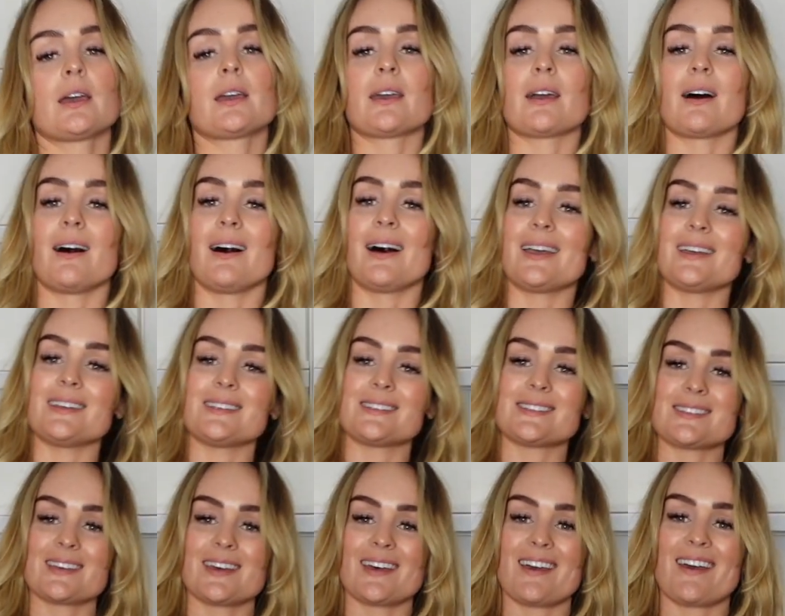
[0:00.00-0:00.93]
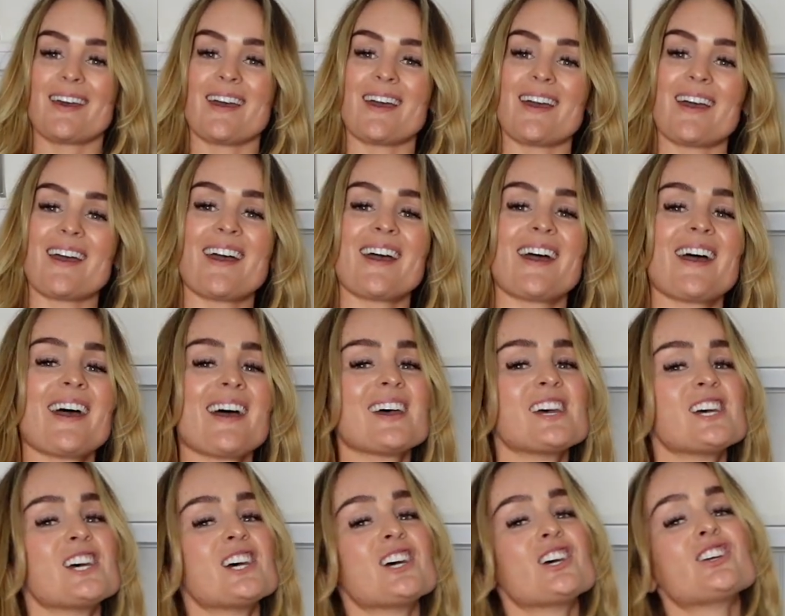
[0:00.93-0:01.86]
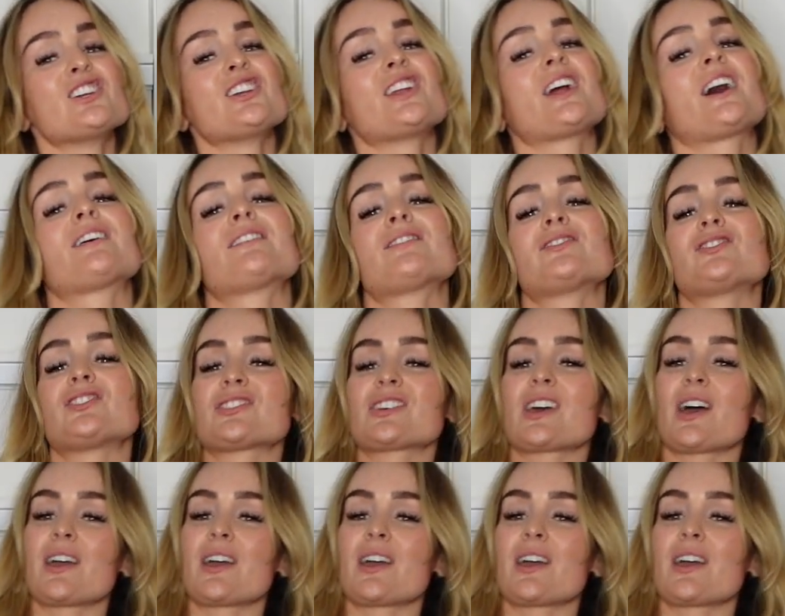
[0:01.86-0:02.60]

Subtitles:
guys, you know, just